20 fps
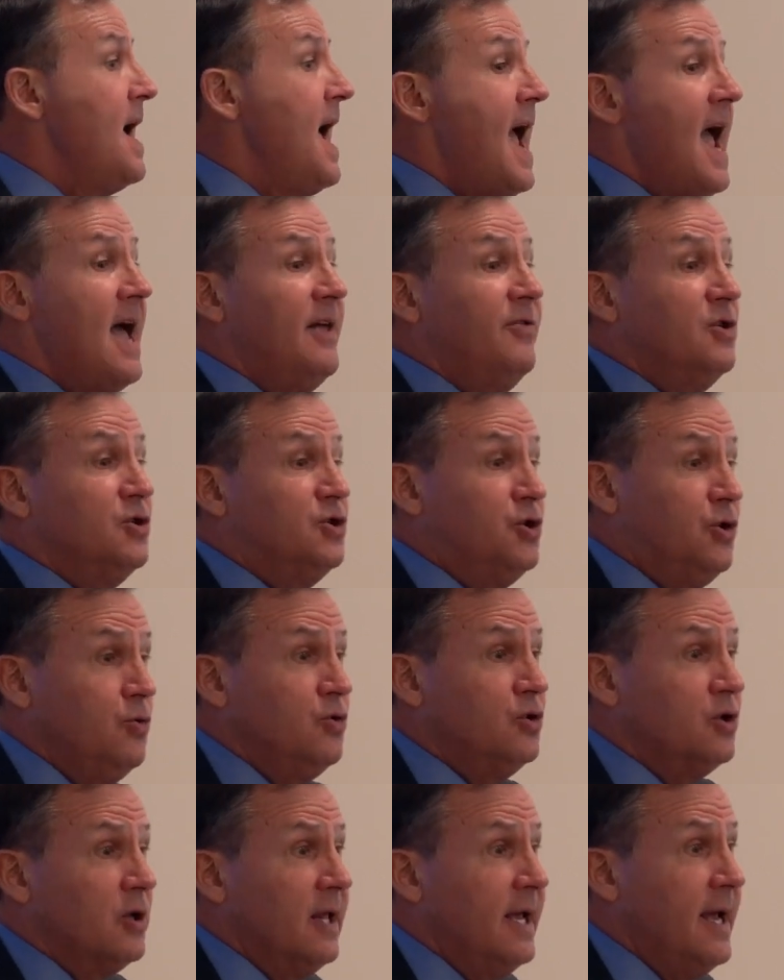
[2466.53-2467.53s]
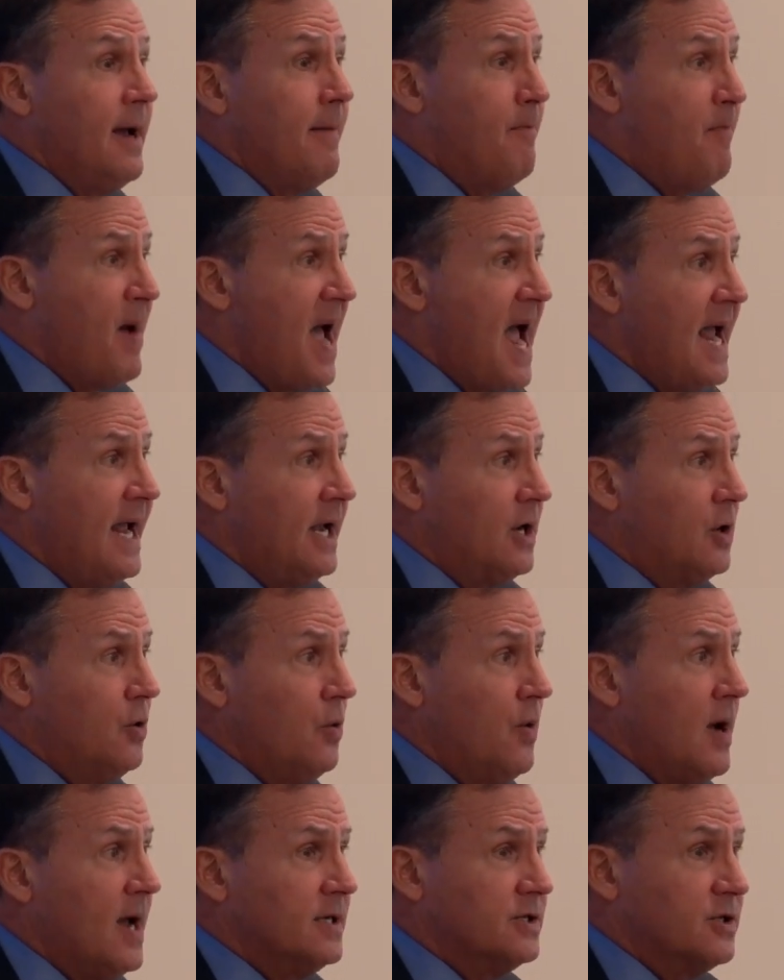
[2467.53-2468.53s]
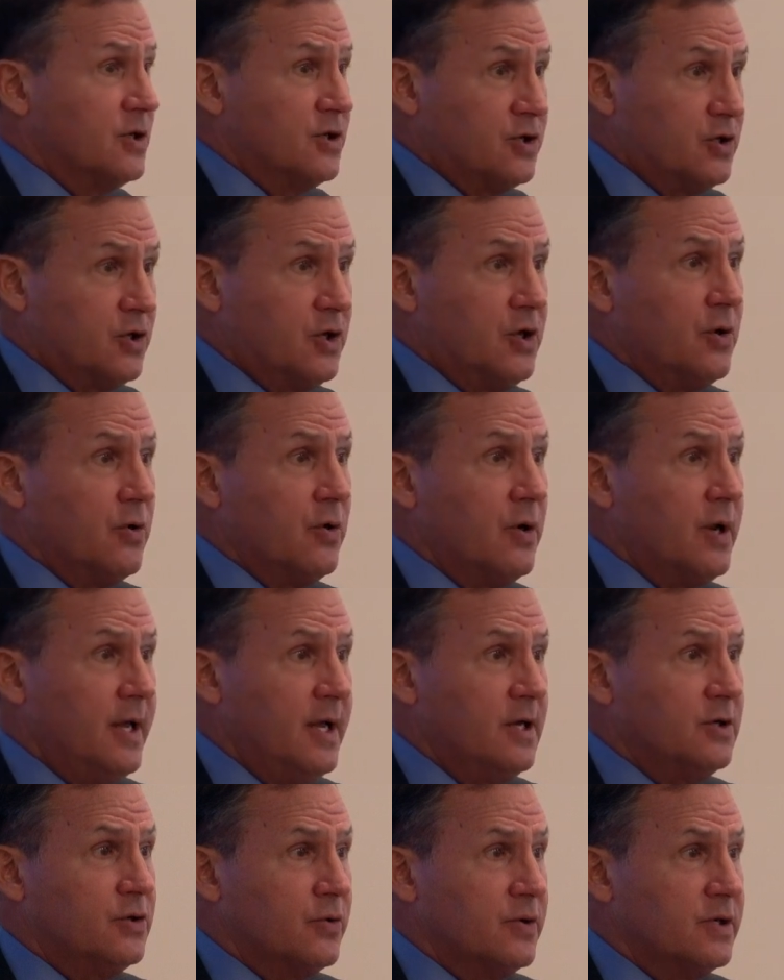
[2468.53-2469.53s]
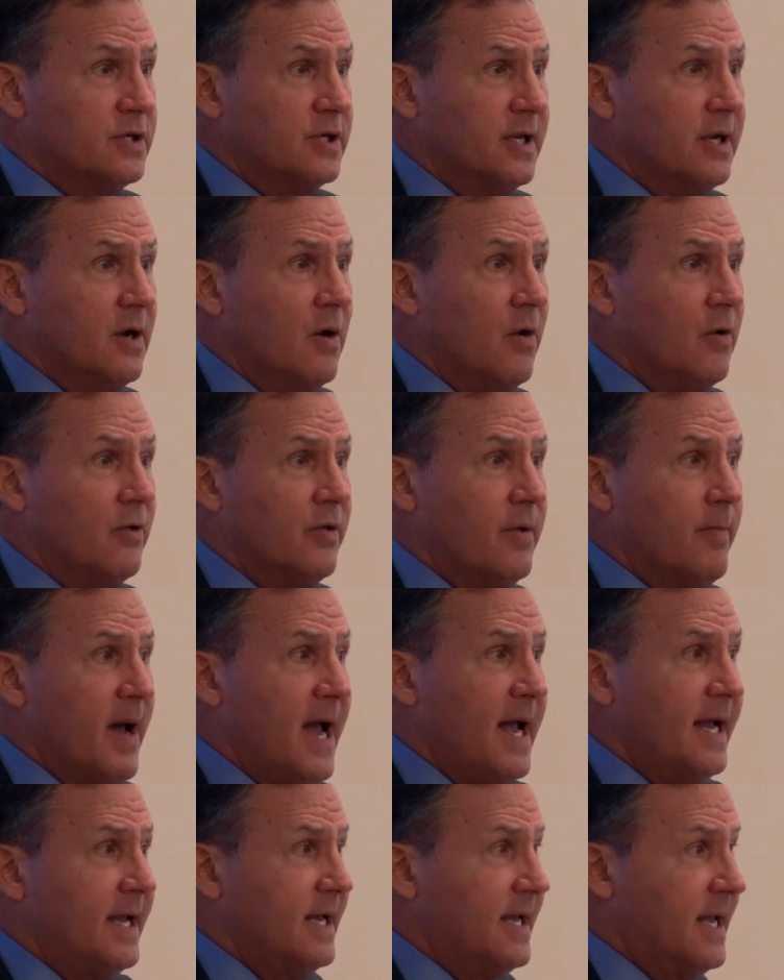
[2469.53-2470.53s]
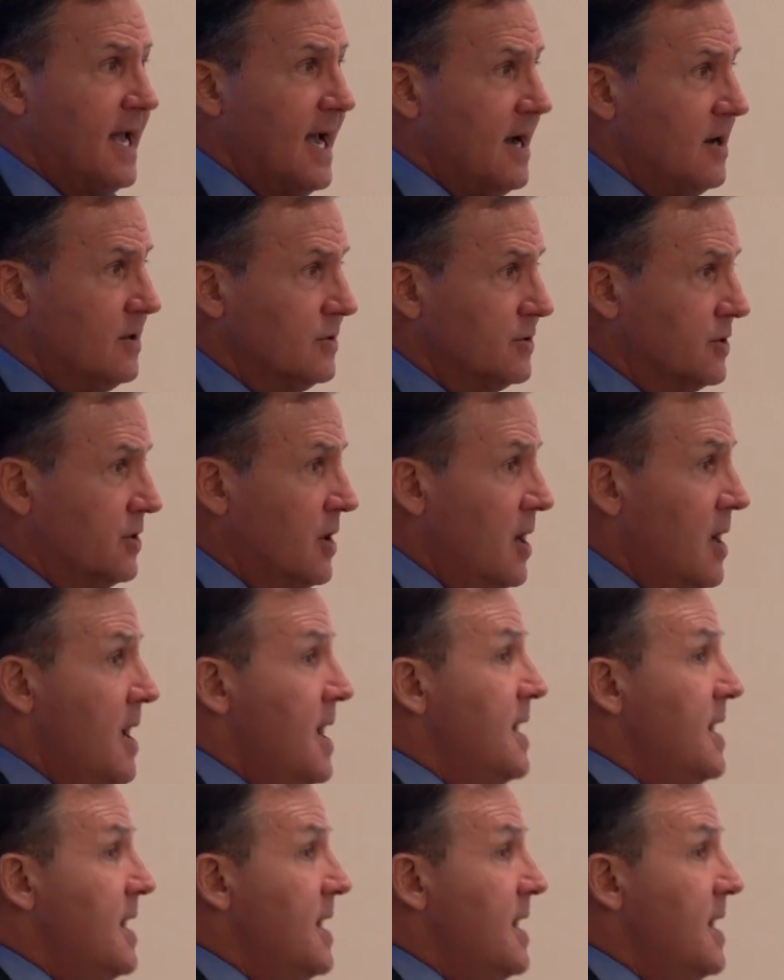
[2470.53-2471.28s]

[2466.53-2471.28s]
And there's usually a bank who has a security interest in all the bank accounts.